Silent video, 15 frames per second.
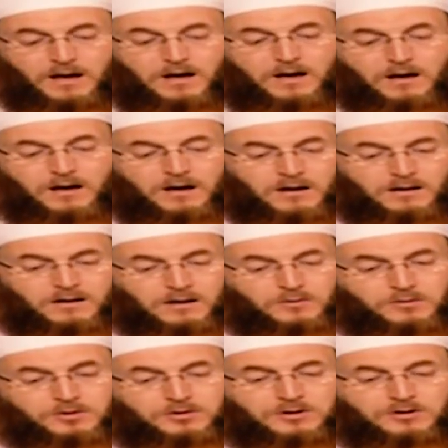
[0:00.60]
The
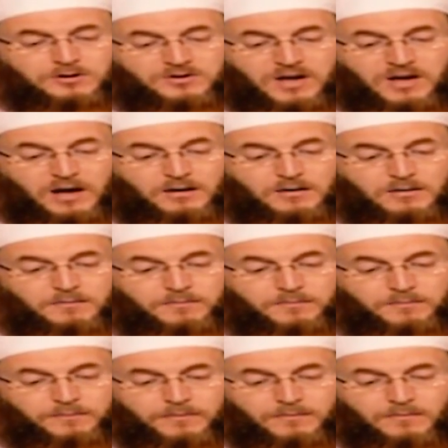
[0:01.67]
questioner said,
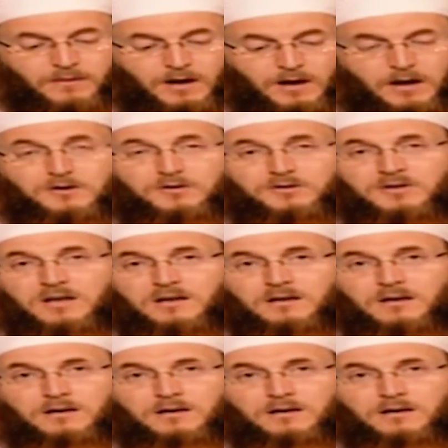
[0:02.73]
I understand